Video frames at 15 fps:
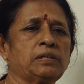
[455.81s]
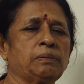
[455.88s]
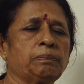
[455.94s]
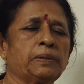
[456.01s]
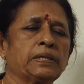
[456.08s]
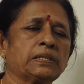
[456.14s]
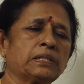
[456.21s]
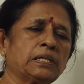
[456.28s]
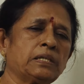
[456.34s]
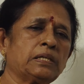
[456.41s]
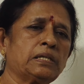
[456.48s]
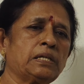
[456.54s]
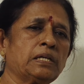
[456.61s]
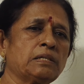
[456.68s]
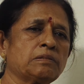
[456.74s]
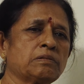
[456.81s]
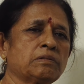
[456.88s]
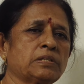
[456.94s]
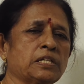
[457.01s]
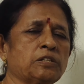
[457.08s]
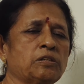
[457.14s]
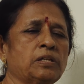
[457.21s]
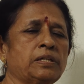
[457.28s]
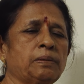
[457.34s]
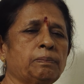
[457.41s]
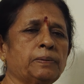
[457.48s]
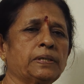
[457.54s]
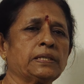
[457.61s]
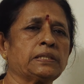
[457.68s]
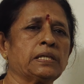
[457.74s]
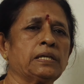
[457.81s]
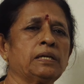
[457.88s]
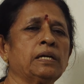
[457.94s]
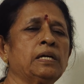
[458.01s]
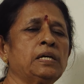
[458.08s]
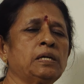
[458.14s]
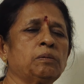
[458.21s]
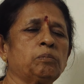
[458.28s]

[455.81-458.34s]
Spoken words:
reproduction and also sexual reproduction,